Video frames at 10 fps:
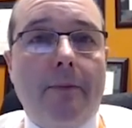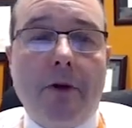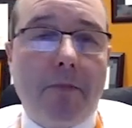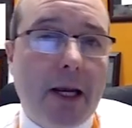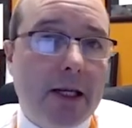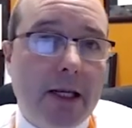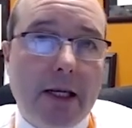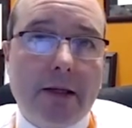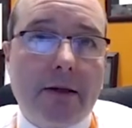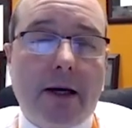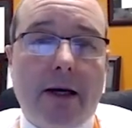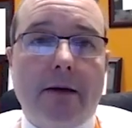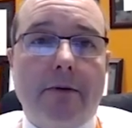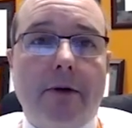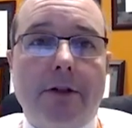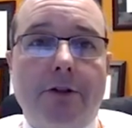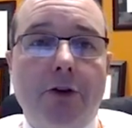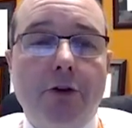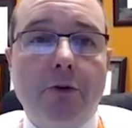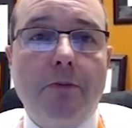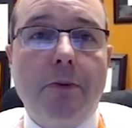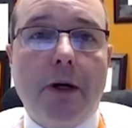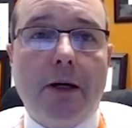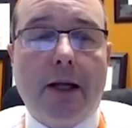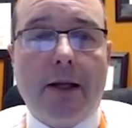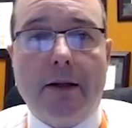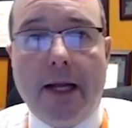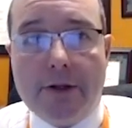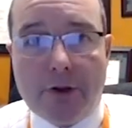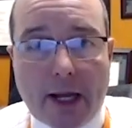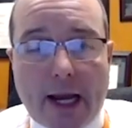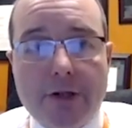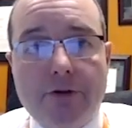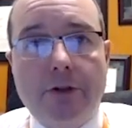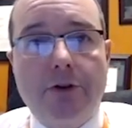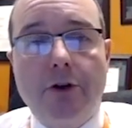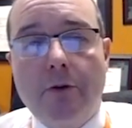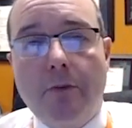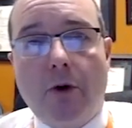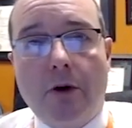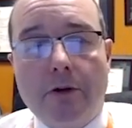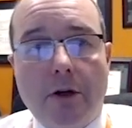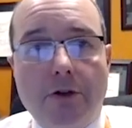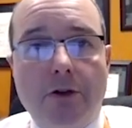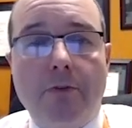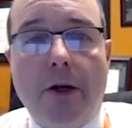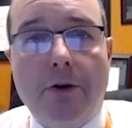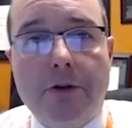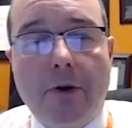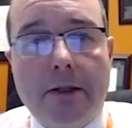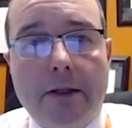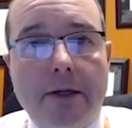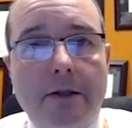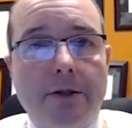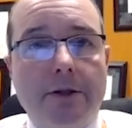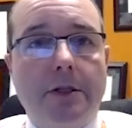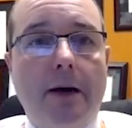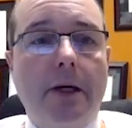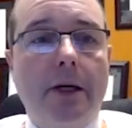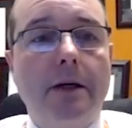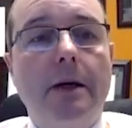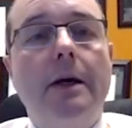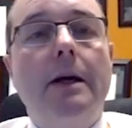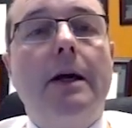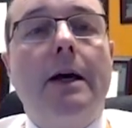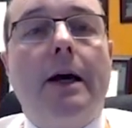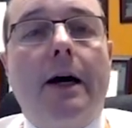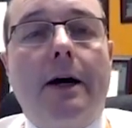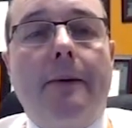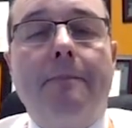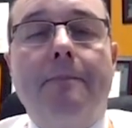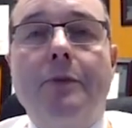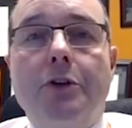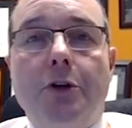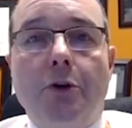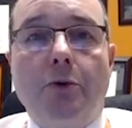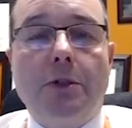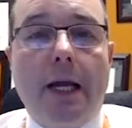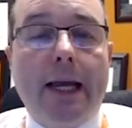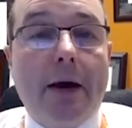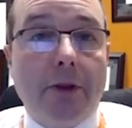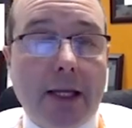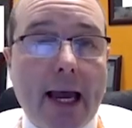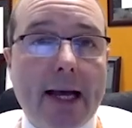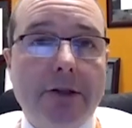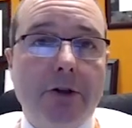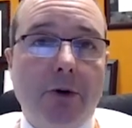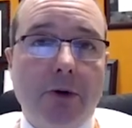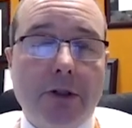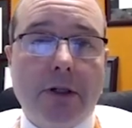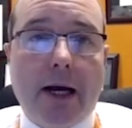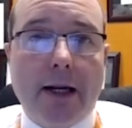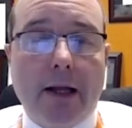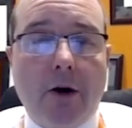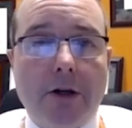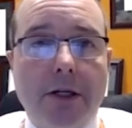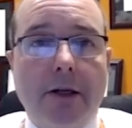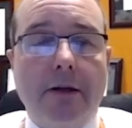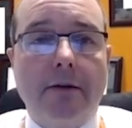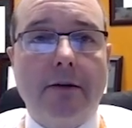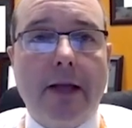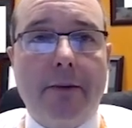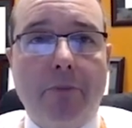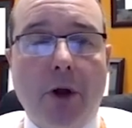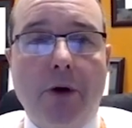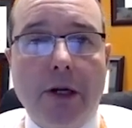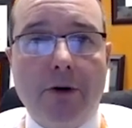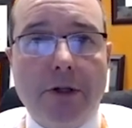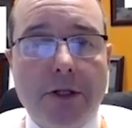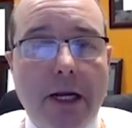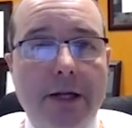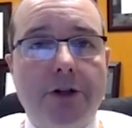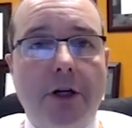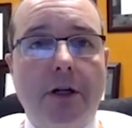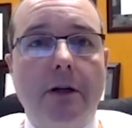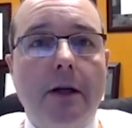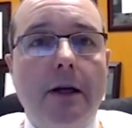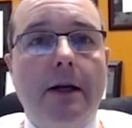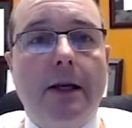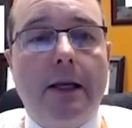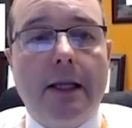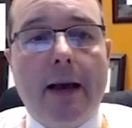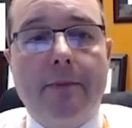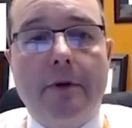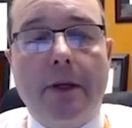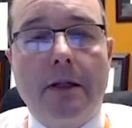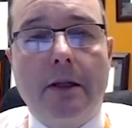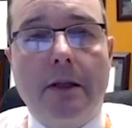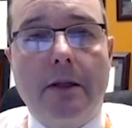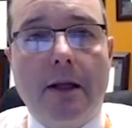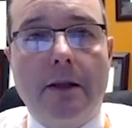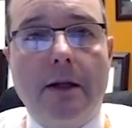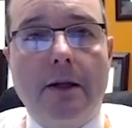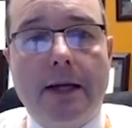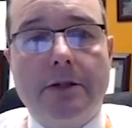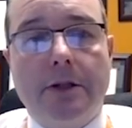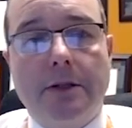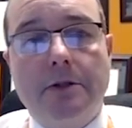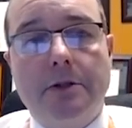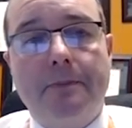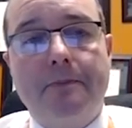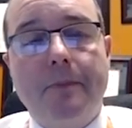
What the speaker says: You may need a tube, like a nasogastric tube or a tube that goes directly into the stomach to take out the gas so it's not causing that bloating or distension in the abdomen and in the intestines.